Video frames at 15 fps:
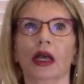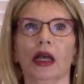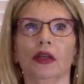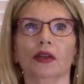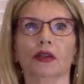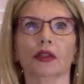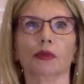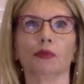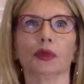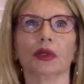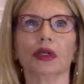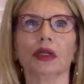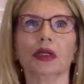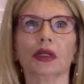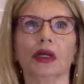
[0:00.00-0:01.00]
And you're going to
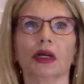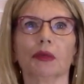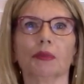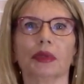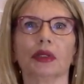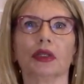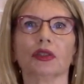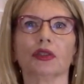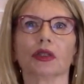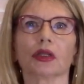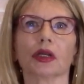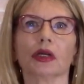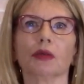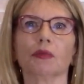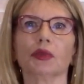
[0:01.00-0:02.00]
bring it up, and as it
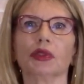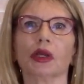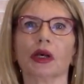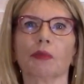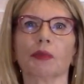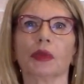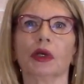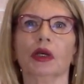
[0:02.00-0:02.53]
comes up,